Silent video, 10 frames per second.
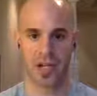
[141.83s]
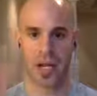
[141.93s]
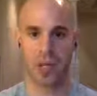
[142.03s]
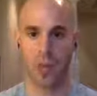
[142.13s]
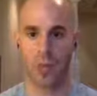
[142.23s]

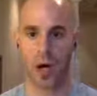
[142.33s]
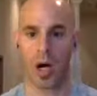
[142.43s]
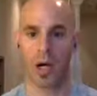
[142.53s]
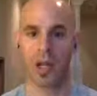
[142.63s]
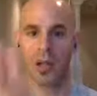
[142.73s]
Type
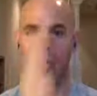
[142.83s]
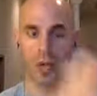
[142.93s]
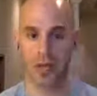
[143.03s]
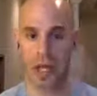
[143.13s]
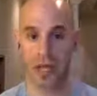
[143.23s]
Y
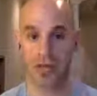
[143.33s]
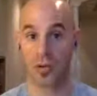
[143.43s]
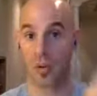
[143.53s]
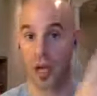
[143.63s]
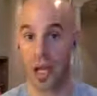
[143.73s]
or yes
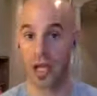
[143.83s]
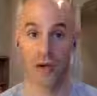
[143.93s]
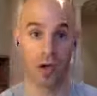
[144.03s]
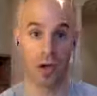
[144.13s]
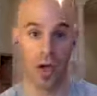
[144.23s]
or
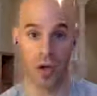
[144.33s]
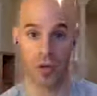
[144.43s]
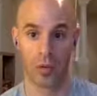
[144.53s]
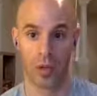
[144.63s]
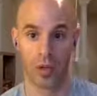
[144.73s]
N or
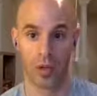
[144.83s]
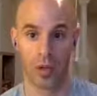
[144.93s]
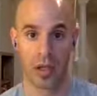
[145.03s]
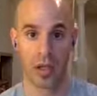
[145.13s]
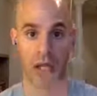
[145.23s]
no
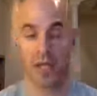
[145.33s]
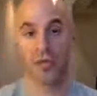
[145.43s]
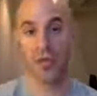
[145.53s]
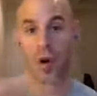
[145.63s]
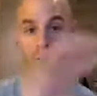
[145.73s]
if
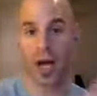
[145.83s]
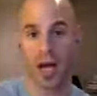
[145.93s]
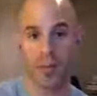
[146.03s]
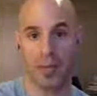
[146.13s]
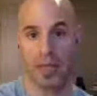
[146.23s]
you are
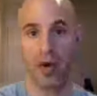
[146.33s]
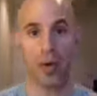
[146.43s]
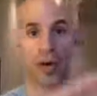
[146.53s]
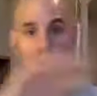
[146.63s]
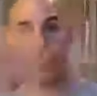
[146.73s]
happy
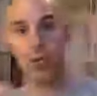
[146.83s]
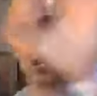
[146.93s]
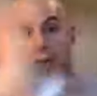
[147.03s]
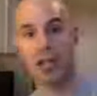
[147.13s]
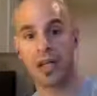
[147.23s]
or if
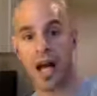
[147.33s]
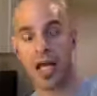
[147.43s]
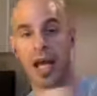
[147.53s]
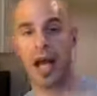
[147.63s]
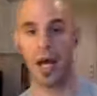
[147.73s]
you are
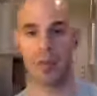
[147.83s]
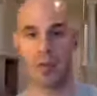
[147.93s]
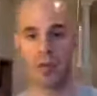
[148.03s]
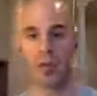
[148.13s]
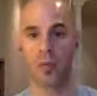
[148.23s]
not
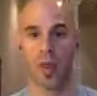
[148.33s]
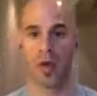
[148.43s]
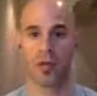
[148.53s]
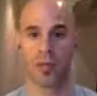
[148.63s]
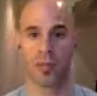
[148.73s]
happy with
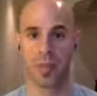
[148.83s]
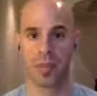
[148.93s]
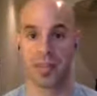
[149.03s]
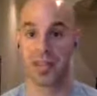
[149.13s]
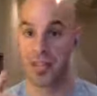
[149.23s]
where your
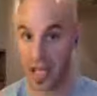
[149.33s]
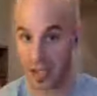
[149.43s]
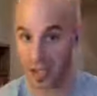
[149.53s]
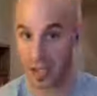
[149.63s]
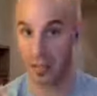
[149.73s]
business
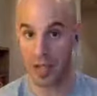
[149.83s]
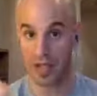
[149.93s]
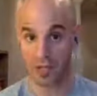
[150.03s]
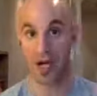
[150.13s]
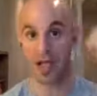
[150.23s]
income
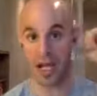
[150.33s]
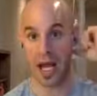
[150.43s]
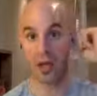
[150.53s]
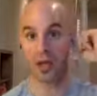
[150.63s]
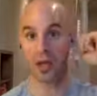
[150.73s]
is right
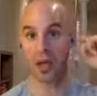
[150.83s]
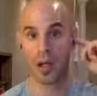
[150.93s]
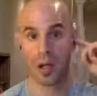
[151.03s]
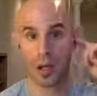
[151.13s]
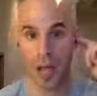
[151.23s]
now.
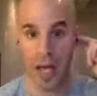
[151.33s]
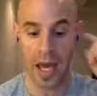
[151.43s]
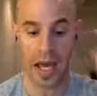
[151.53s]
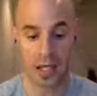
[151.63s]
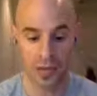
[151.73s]

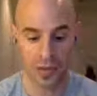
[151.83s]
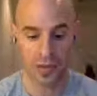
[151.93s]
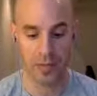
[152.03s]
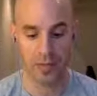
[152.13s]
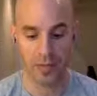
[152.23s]

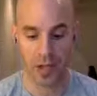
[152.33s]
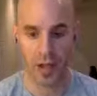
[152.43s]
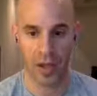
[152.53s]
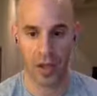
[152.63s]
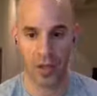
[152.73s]
And
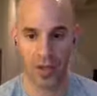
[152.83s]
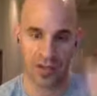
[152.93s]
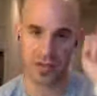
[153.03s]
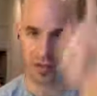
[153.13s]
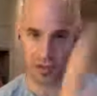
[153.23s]

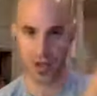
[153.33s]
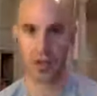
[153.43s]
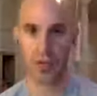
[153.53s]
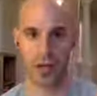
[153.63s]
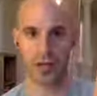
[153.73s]
this is a trick
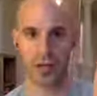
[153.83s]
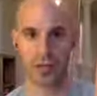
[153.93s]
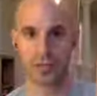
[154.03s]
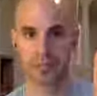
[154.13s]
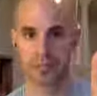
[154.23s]
question.